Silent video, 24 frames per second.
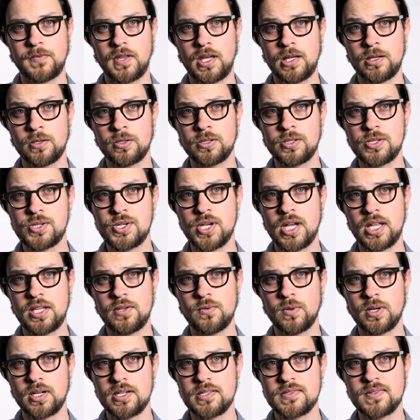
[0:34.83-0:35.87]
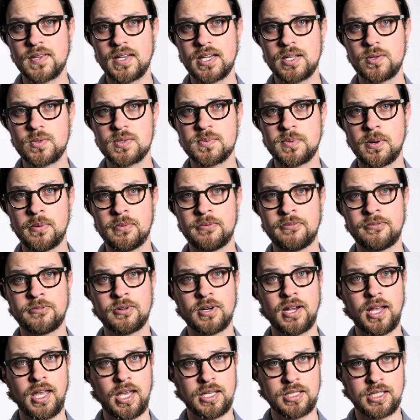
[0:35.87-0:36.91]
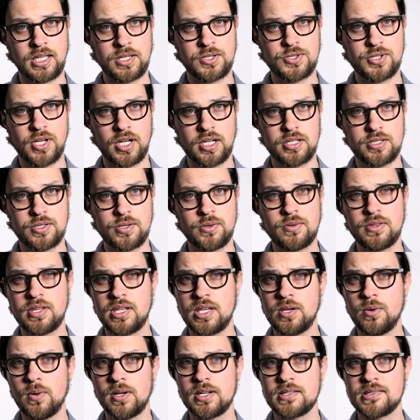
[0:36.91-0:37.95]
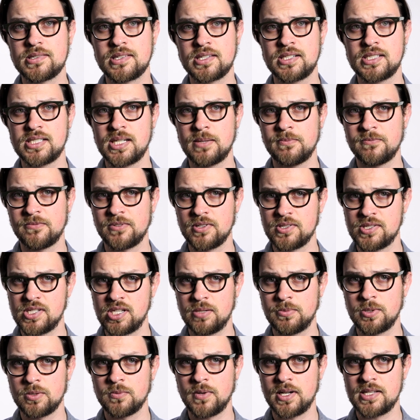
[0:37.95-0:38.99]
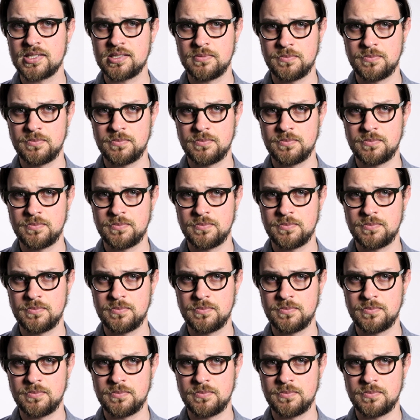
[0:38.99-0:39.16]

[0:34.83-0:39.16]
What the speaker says: In early January, Saeed was brought before a hanging judge who the UN has condemned for his human rights